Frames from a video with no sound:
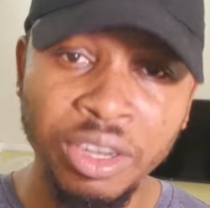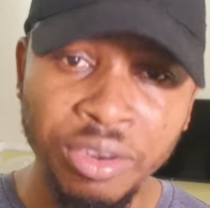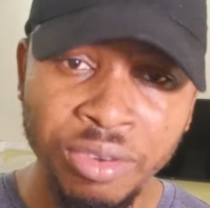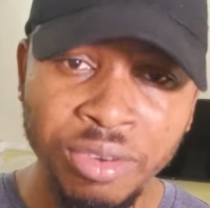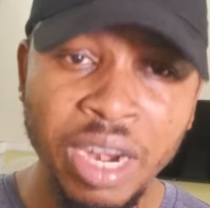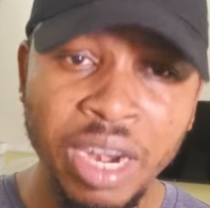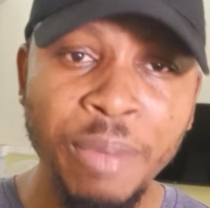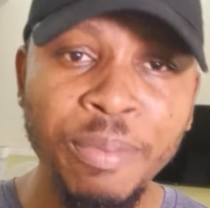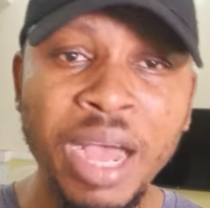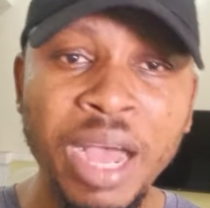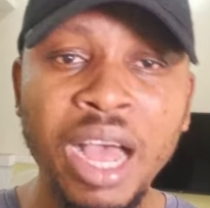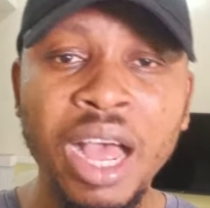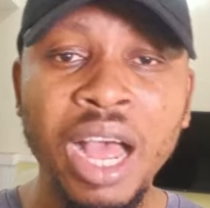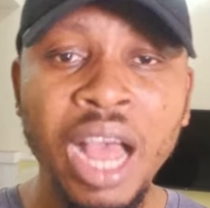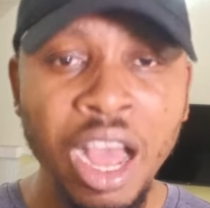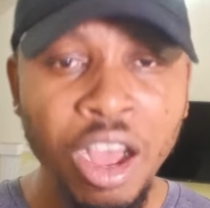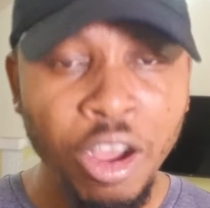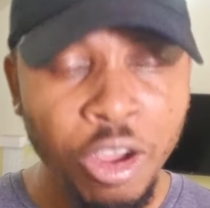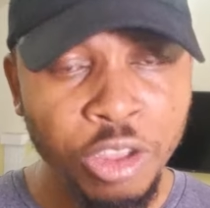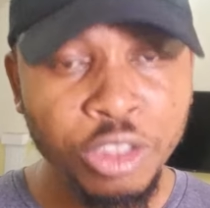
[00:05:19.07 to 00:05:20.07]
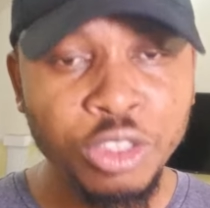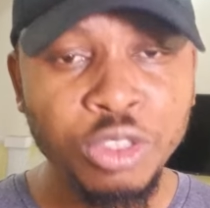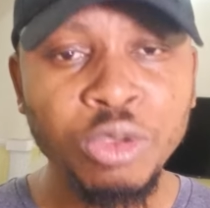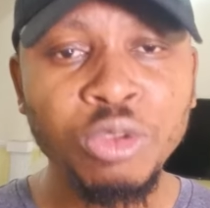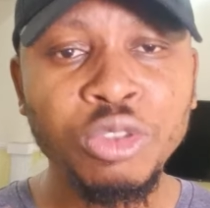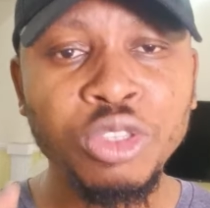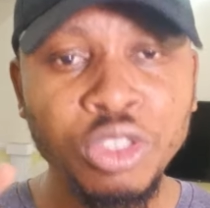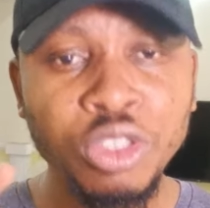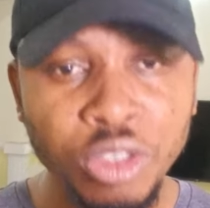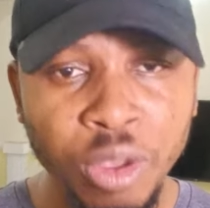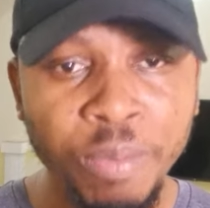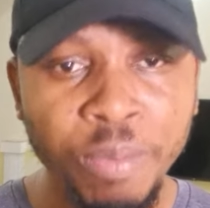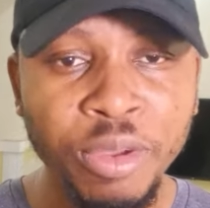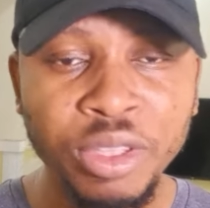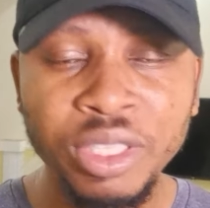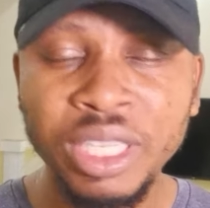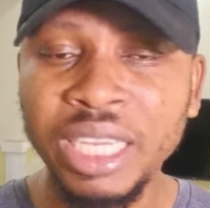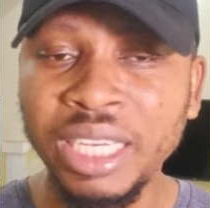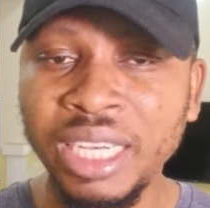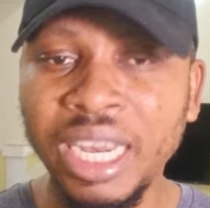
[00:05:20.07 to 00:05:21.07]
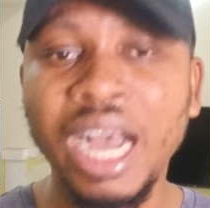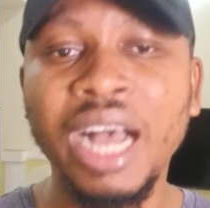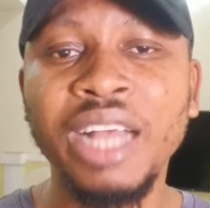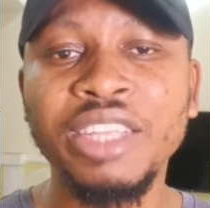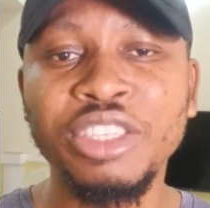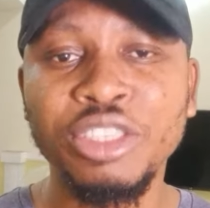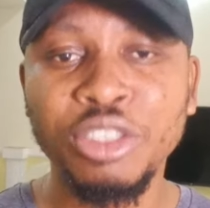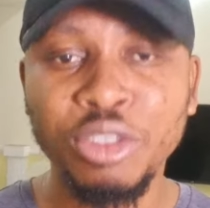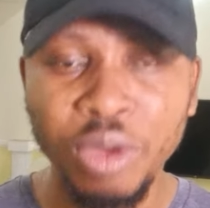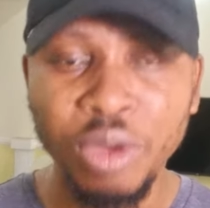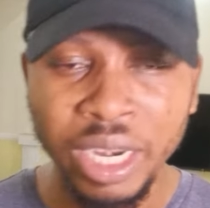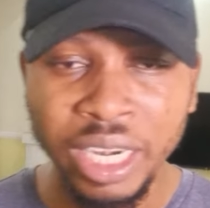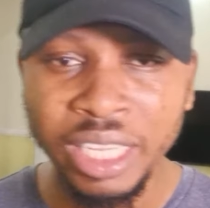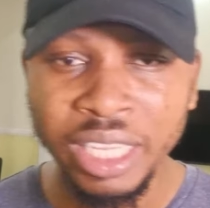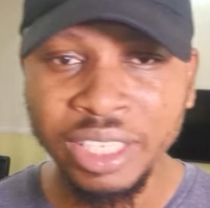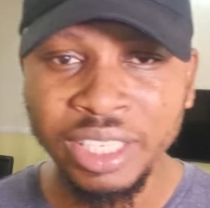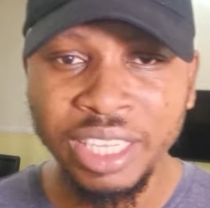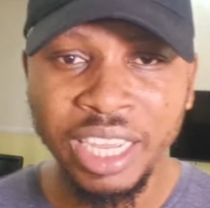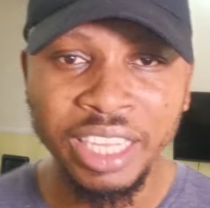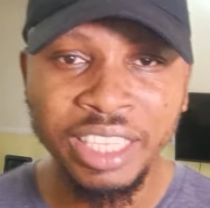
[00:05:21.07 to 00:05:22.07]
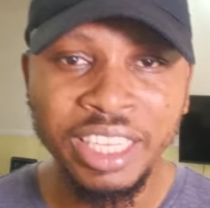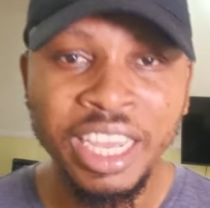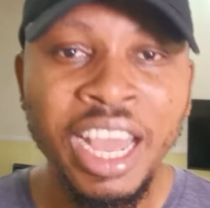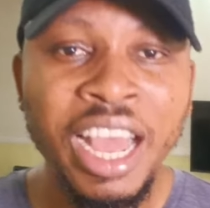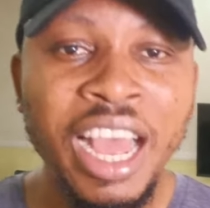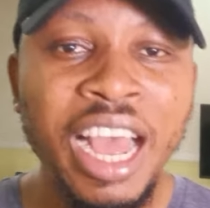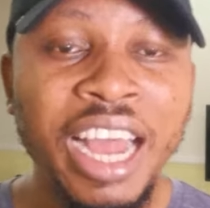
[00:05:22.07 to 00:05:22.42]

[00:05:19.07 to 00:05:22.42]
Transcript: Rema also supported that to an extent,